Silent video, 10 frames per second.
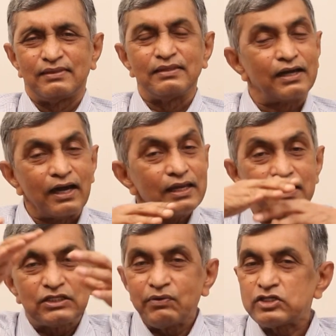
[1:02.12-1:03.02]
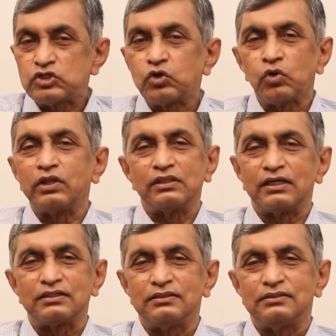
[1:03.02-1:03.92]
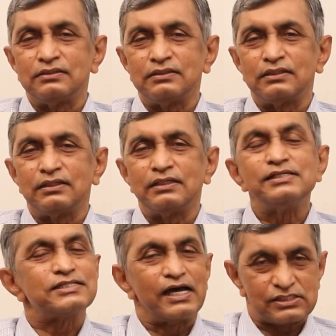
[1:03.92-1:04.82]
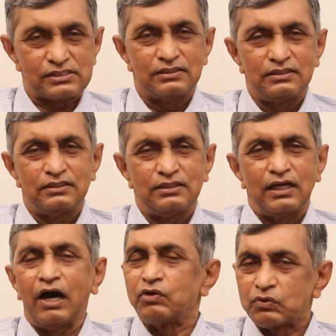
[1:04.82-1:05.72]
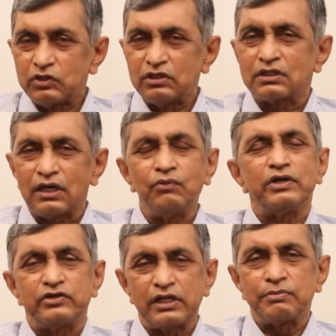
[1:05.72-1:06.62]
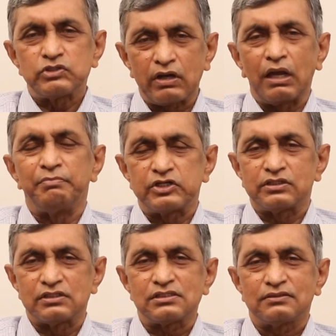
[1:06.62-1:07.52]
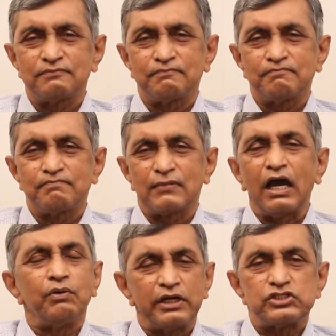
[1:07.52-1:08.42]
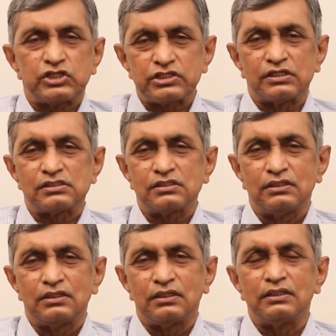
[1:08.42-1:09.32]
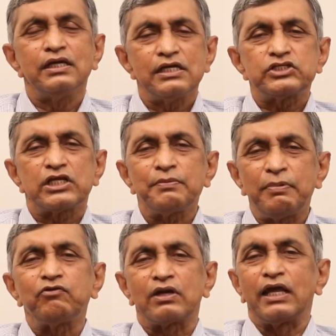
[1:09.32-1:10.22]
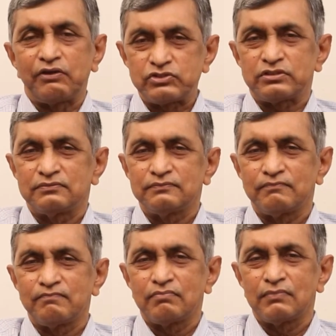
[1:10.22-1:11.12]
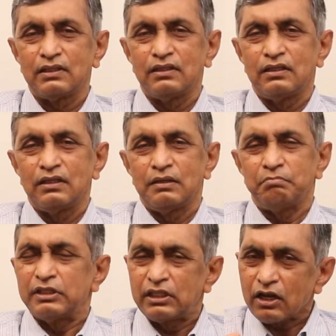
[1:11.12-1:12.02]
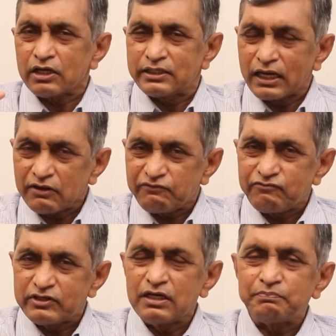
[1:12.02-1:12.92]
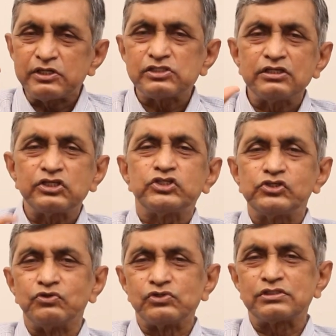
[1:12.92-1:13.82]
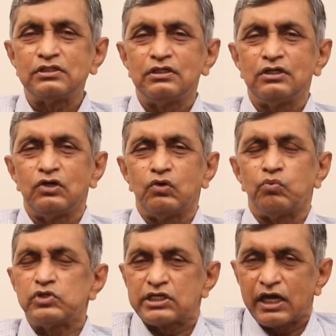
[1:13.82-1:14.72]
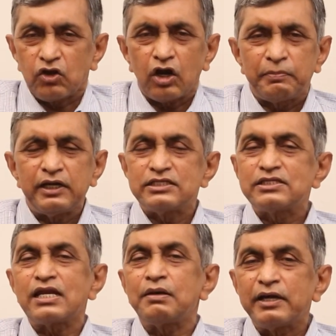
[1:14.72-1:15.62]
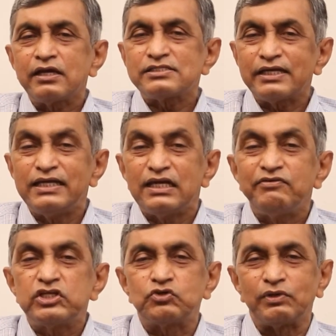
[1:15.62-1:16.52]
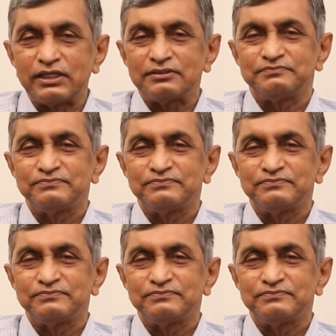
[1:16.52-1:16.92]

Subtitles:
The collective has no role in that. It's us, our work, our dreams, our ambitions, our decisions. They shape our lives. But there are 10 or 15% issues which cannot be decided by us individually.